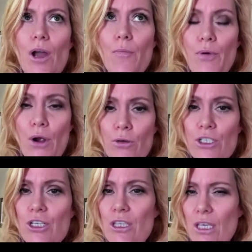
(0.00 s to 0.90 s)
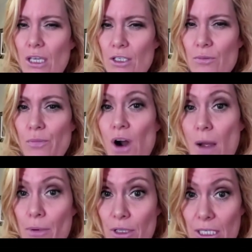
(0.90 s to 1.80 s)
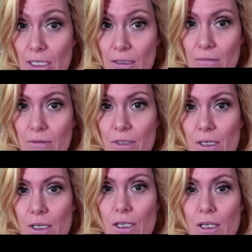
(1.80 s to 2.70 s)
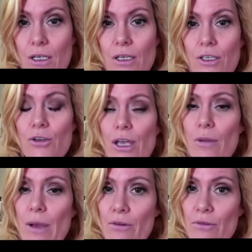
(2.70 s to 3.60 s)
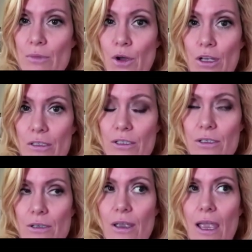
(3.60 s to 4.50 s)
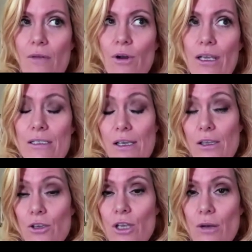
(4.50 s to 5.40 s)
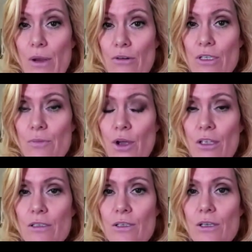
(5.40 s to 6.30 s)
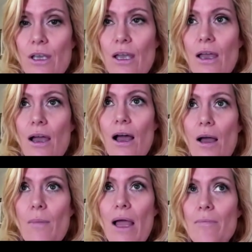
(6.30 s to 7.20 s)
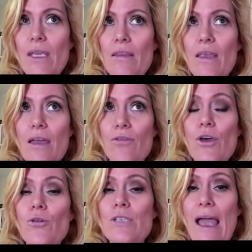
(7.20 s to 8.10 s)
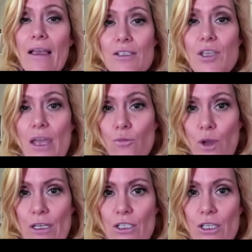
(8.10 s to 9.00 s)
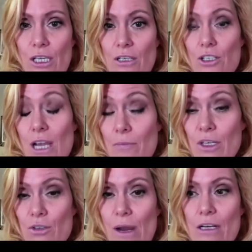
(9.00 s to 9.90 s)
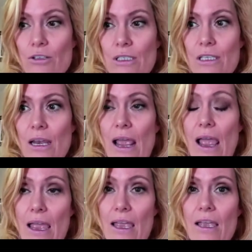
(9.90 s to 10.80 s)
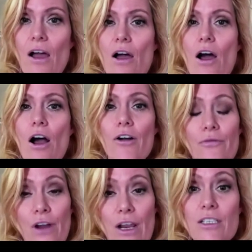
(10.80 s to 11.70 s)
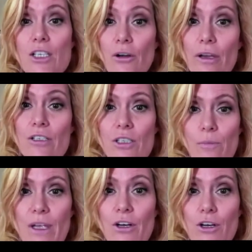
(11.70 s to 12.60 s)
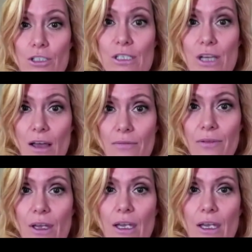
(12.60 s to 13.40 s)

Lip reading: approach things properly, you get a better response. And when I say that you get a better response, I mean that those acts then went to the entertainment director and said, hey, our friend is going to submit her stuff.